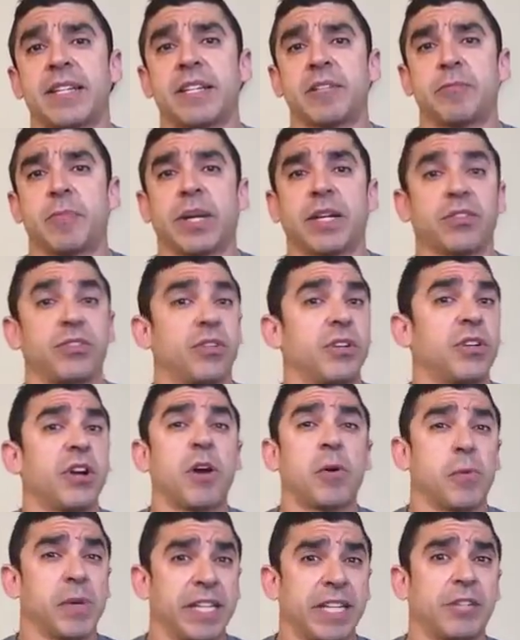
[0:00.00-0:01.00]
is, because you're
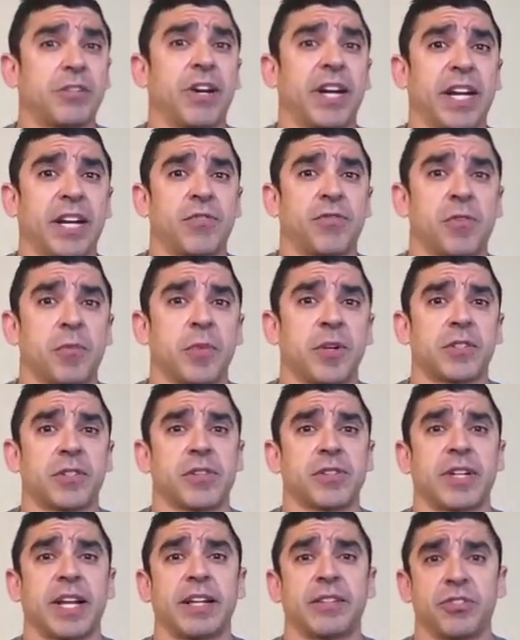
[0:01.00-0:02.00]
not really training for
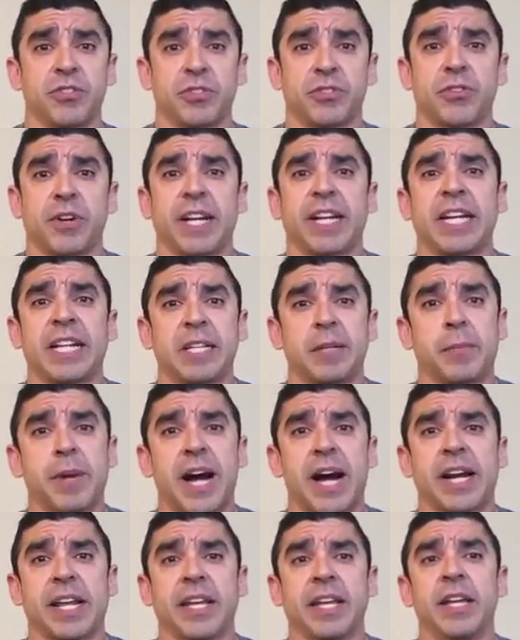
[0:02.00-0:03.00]
muscle size. You're training the
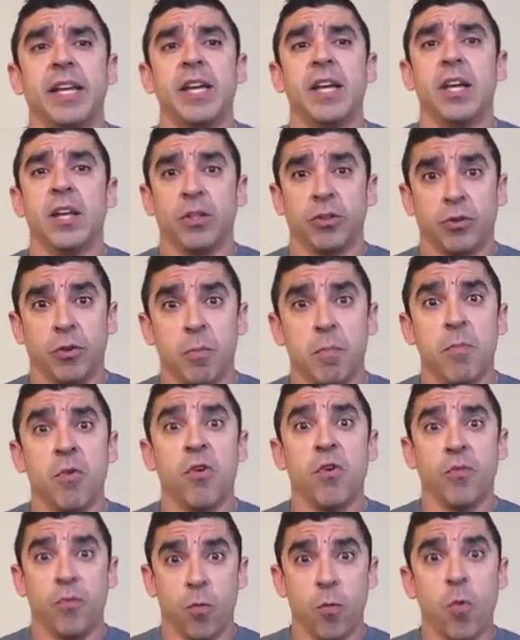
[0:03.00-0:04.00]
body to
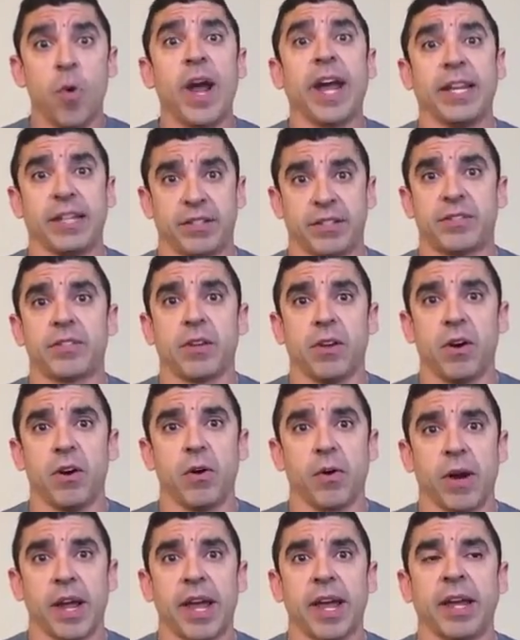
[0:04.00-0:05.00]
move weights,
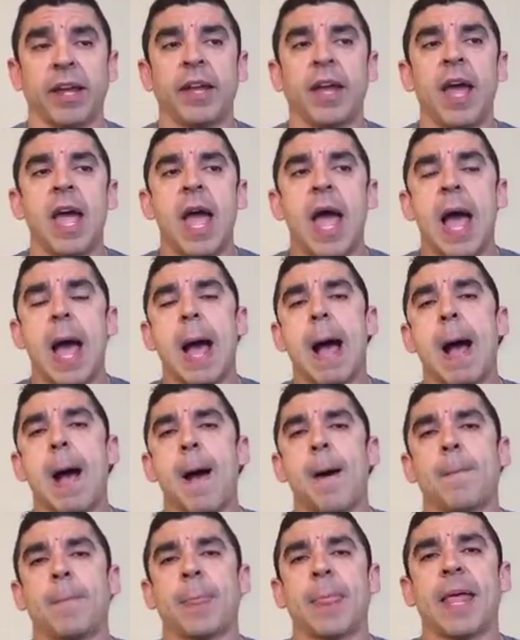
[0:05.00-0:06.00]
okay?
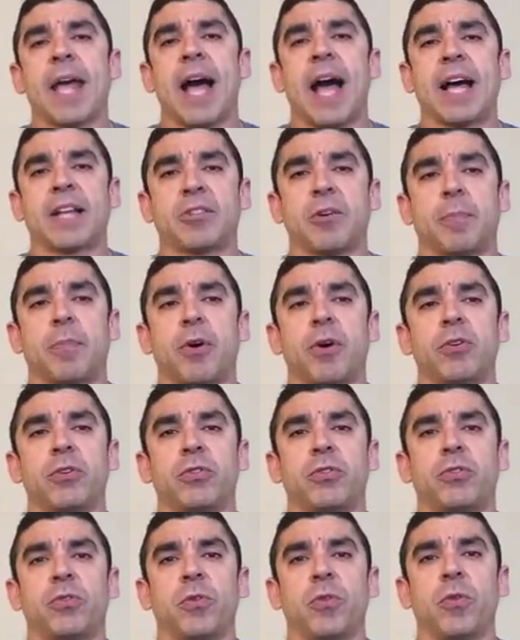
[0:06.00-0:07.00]
As
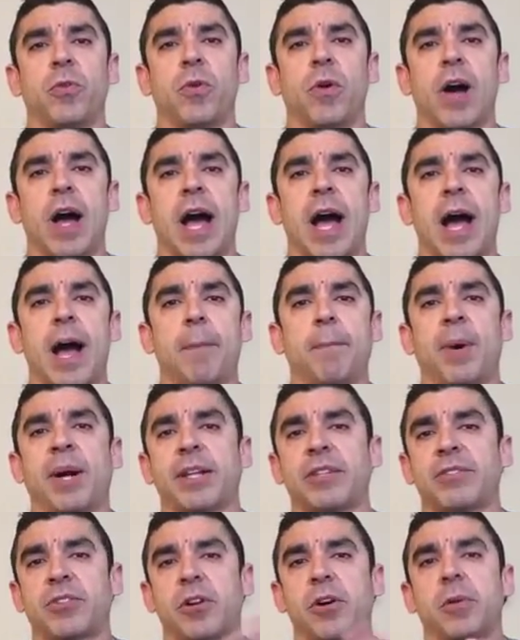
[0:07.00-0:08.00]
opposed to
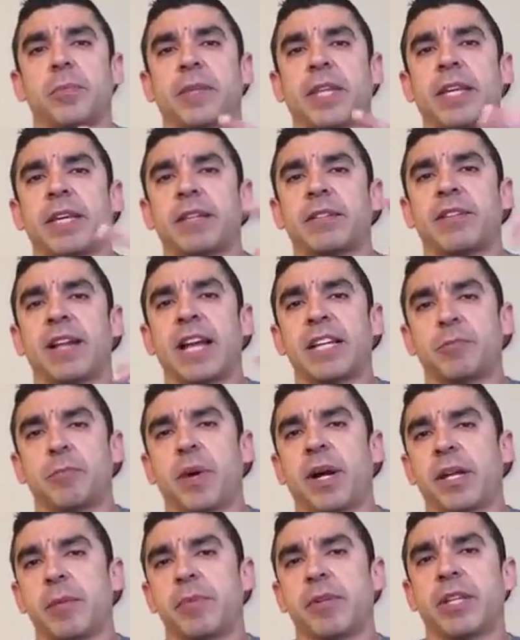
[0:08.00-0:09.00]
body sculpting /
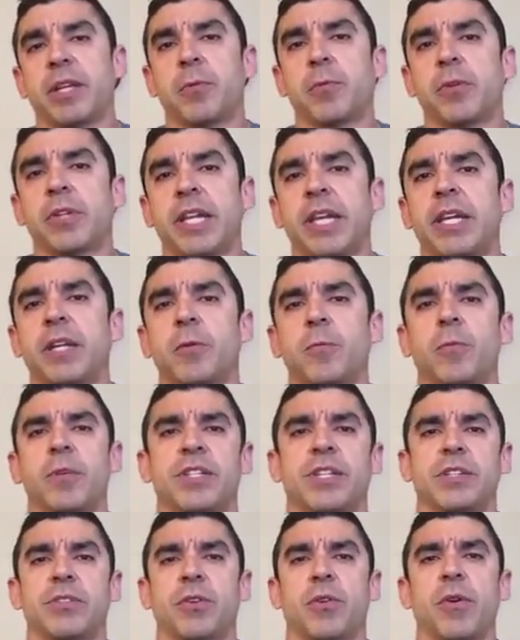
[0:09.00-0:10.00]
bodybuilding routine,
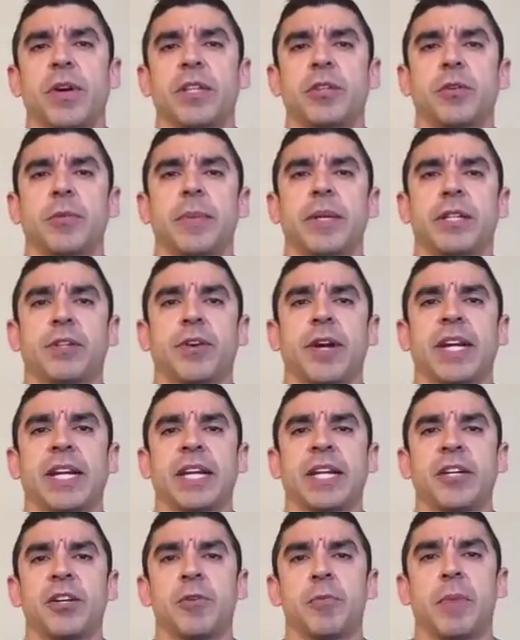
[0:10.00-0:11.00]
which is going to be
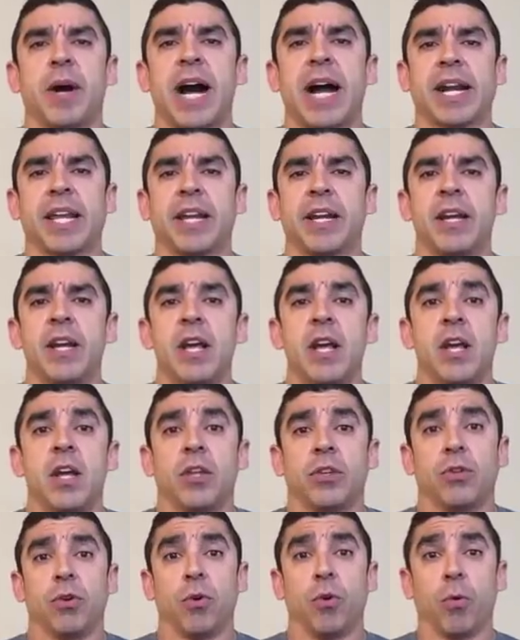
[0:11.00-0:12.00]
training your body
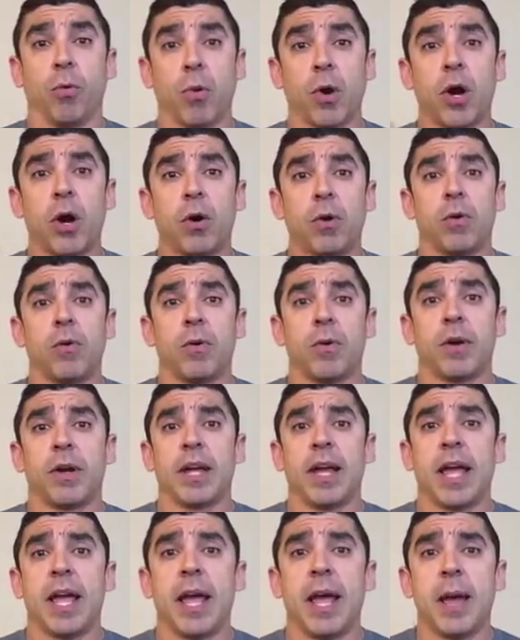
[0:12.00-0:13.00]
to grow
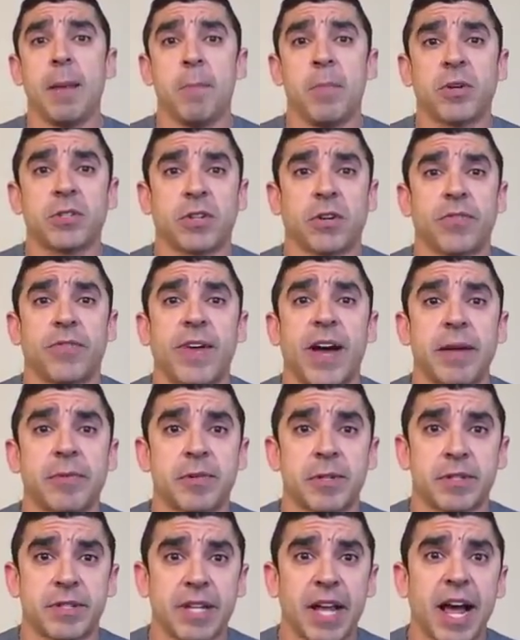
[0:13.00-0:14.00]
in muscle
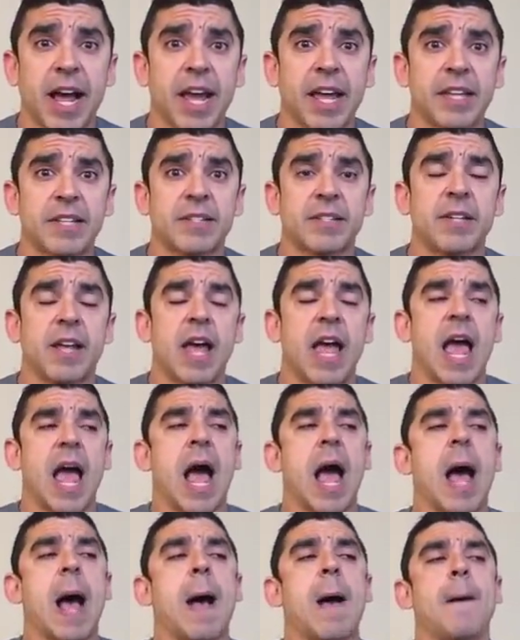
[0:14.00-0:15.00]
fiber size,
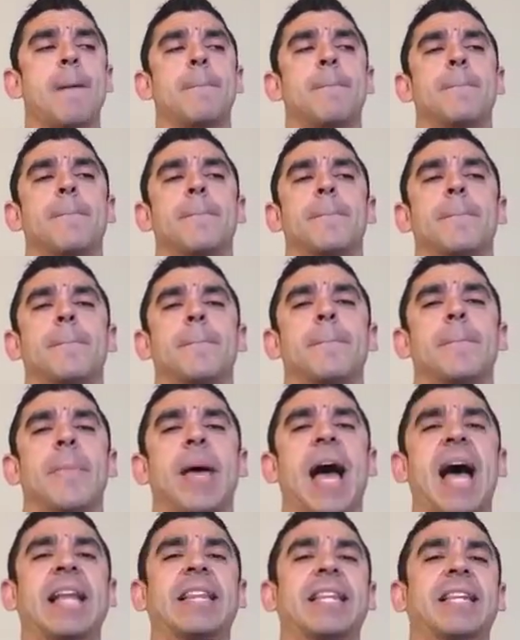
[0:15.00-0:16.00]

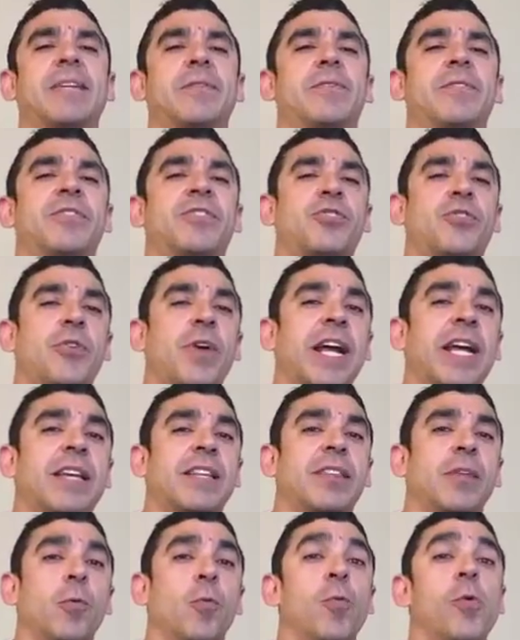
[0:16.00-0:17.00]
and the
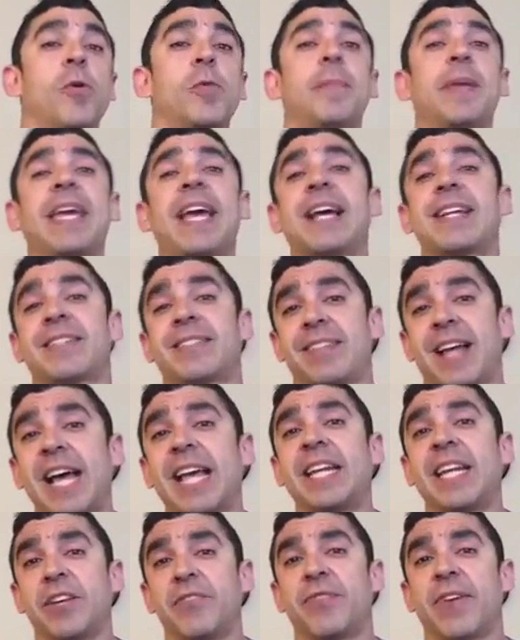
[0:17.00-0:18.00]
strength will be a
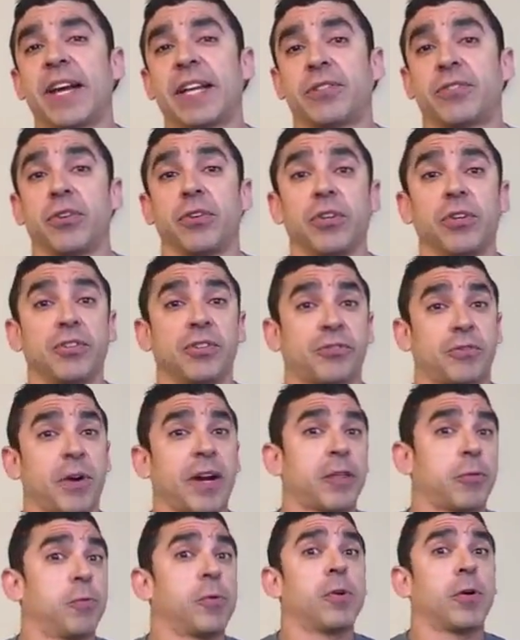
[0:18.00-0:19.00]
side effect. So your
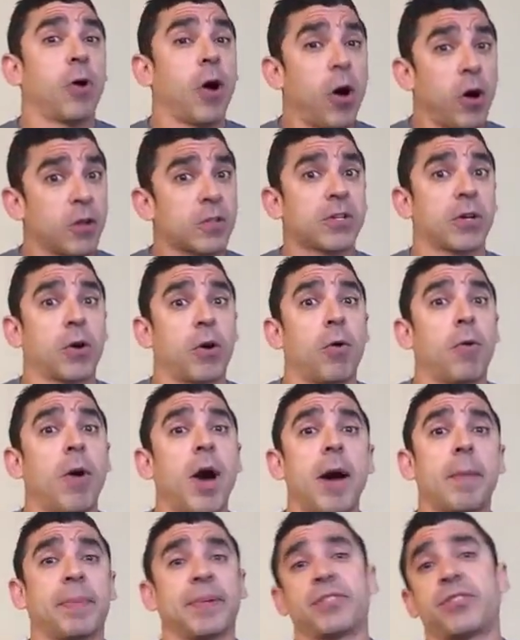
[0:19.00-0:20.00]
strength will also go
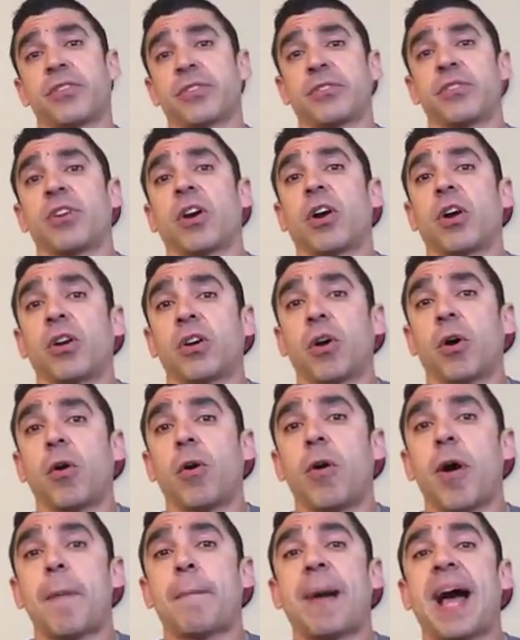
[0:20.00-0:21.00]
up. It's just not going to
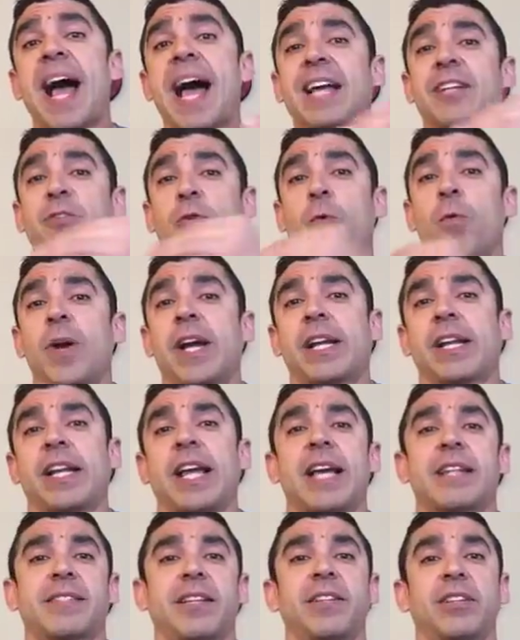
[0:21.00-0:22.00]
go up as
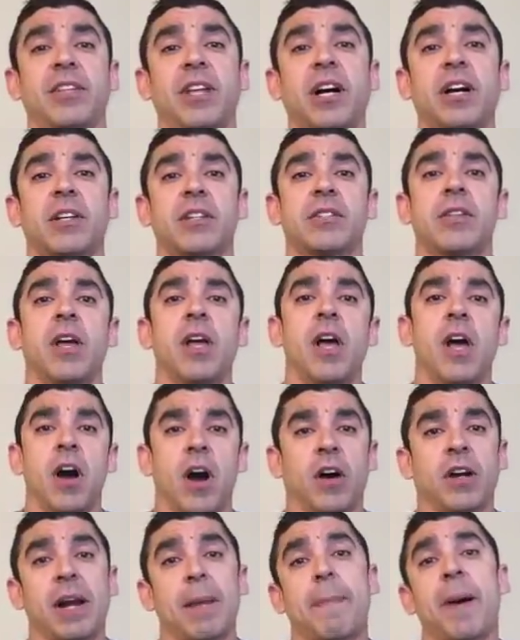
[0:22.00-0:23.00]
quickly as it does
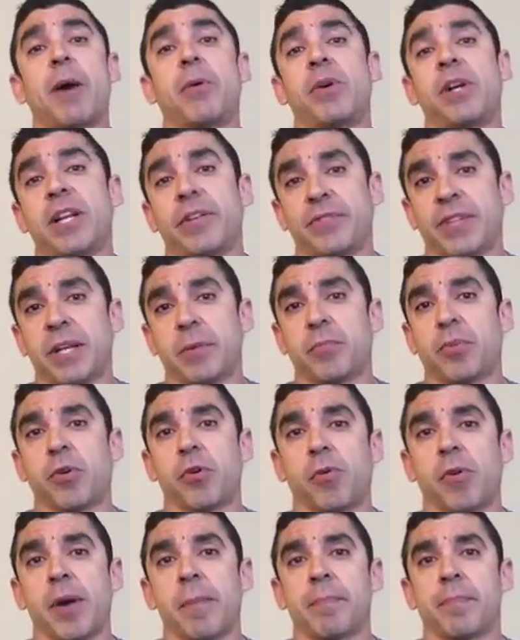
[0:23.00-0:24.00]
on a powerlifting
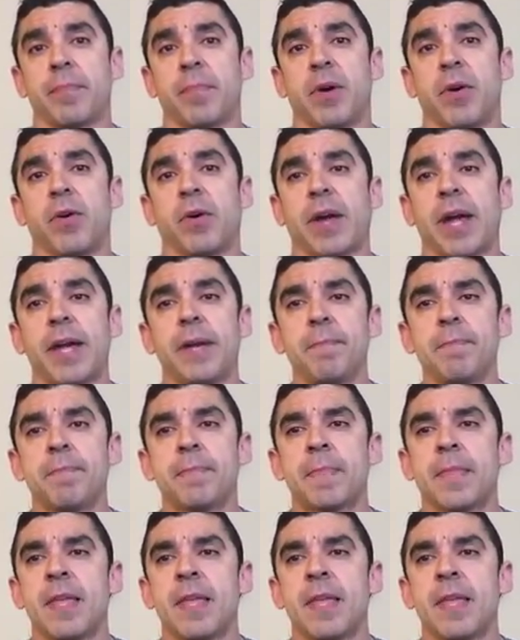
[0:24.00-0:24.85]
program, okay?